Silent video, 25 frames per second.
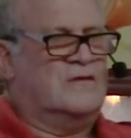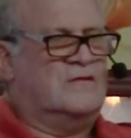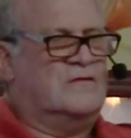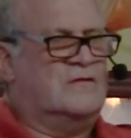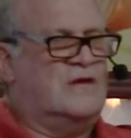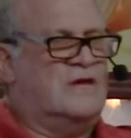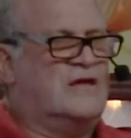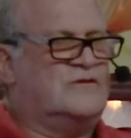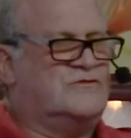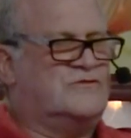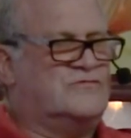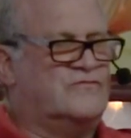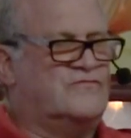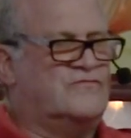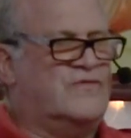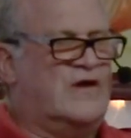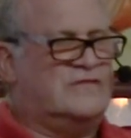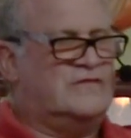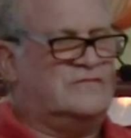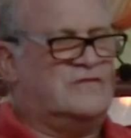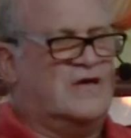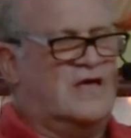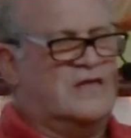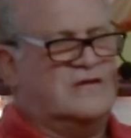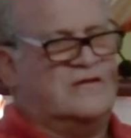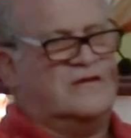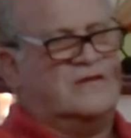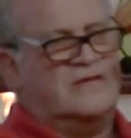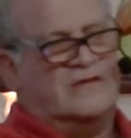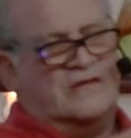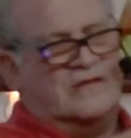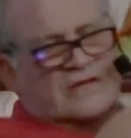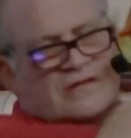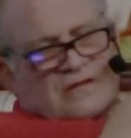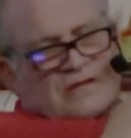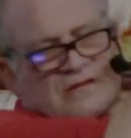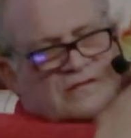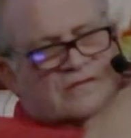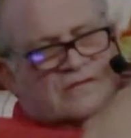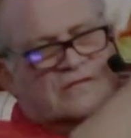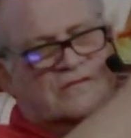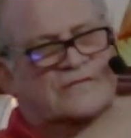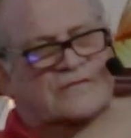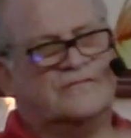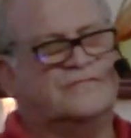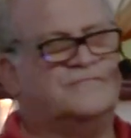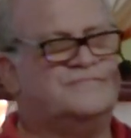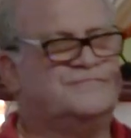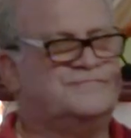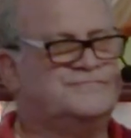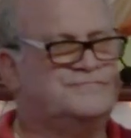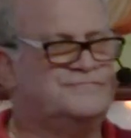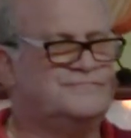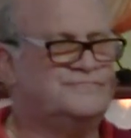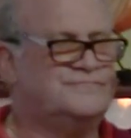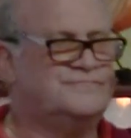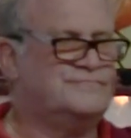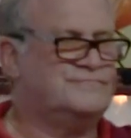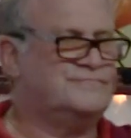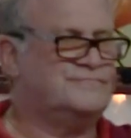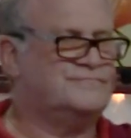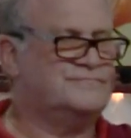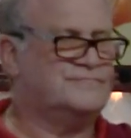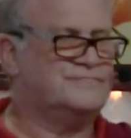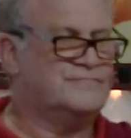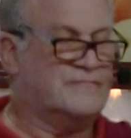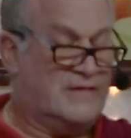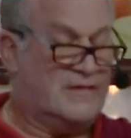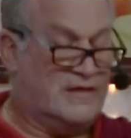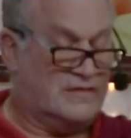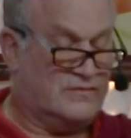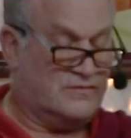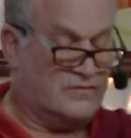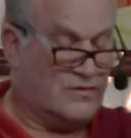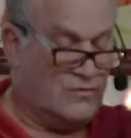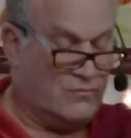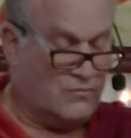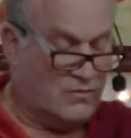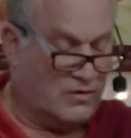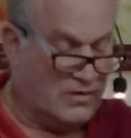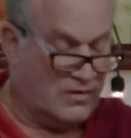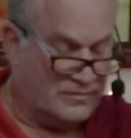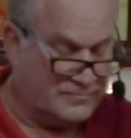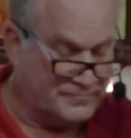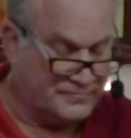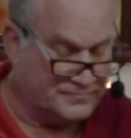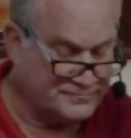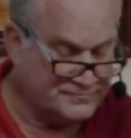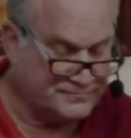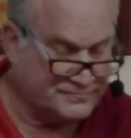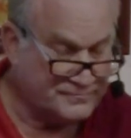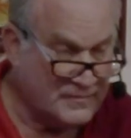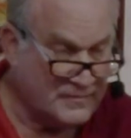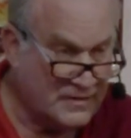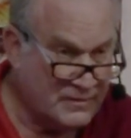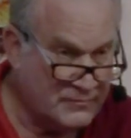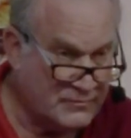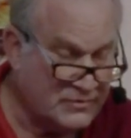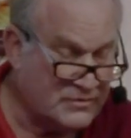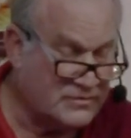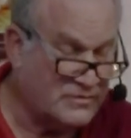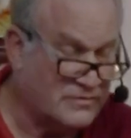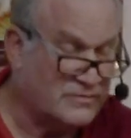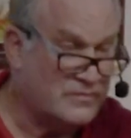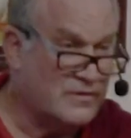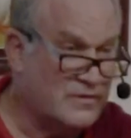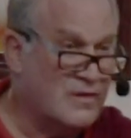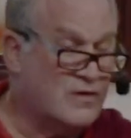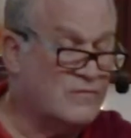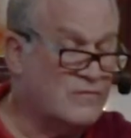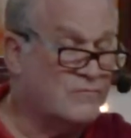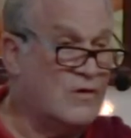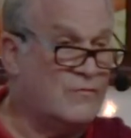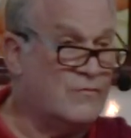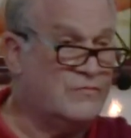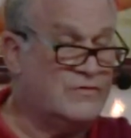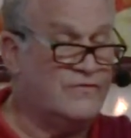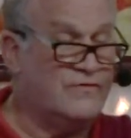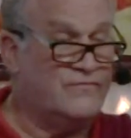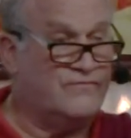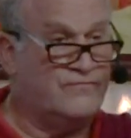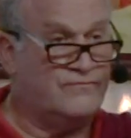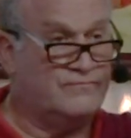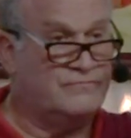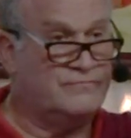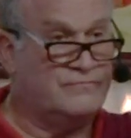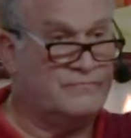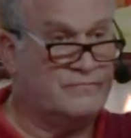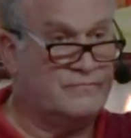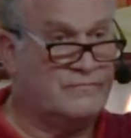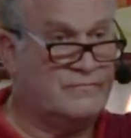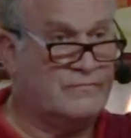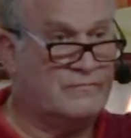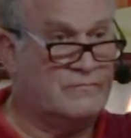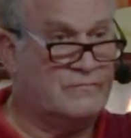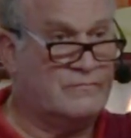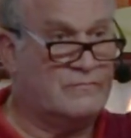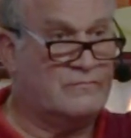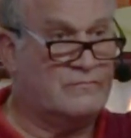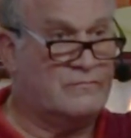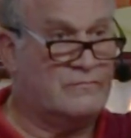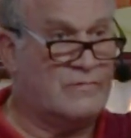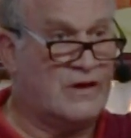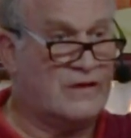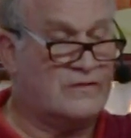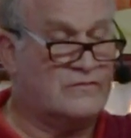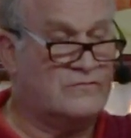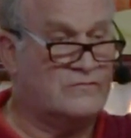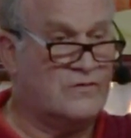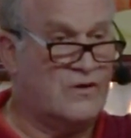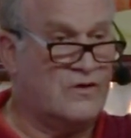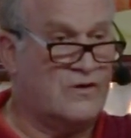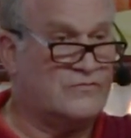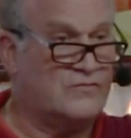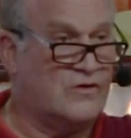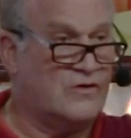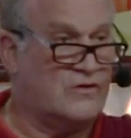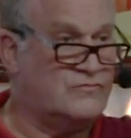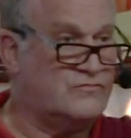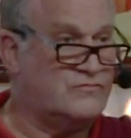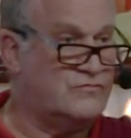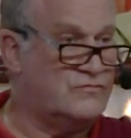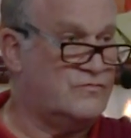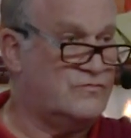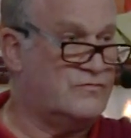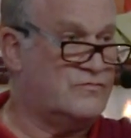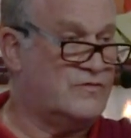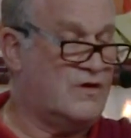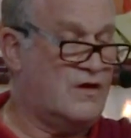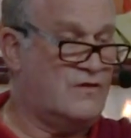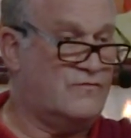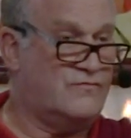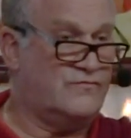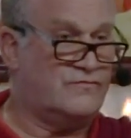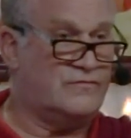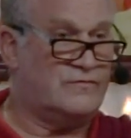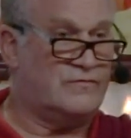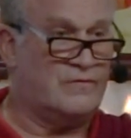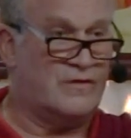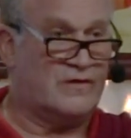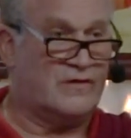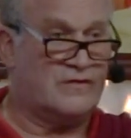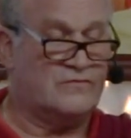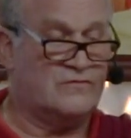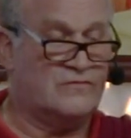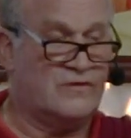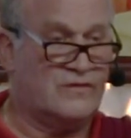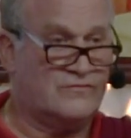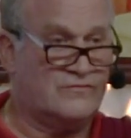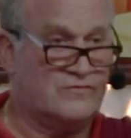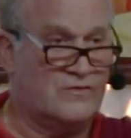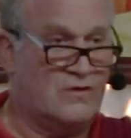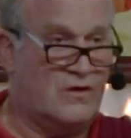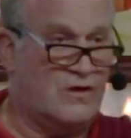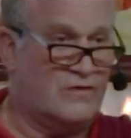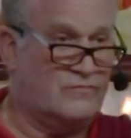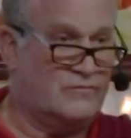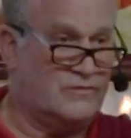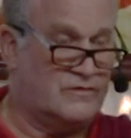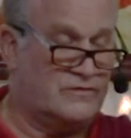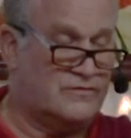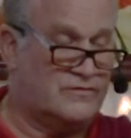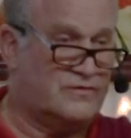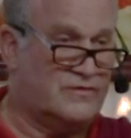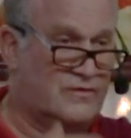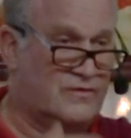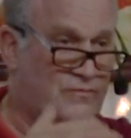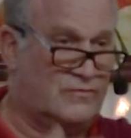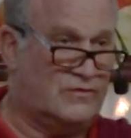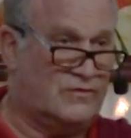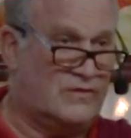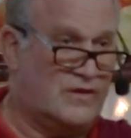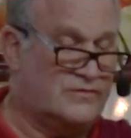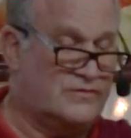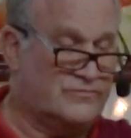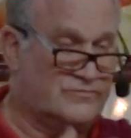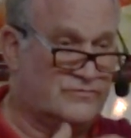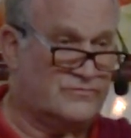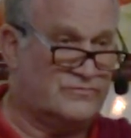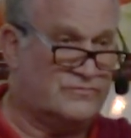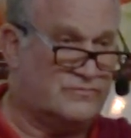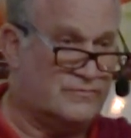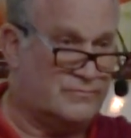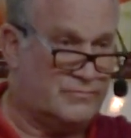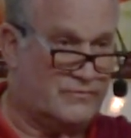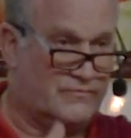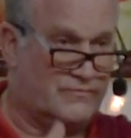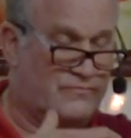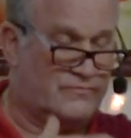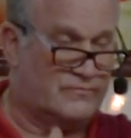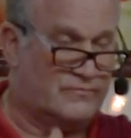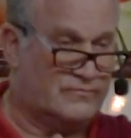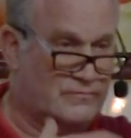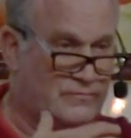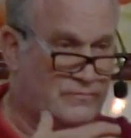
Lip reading: nature of identity, and so on. Because when we recognize our true self, we recognize God. We understand a relationship of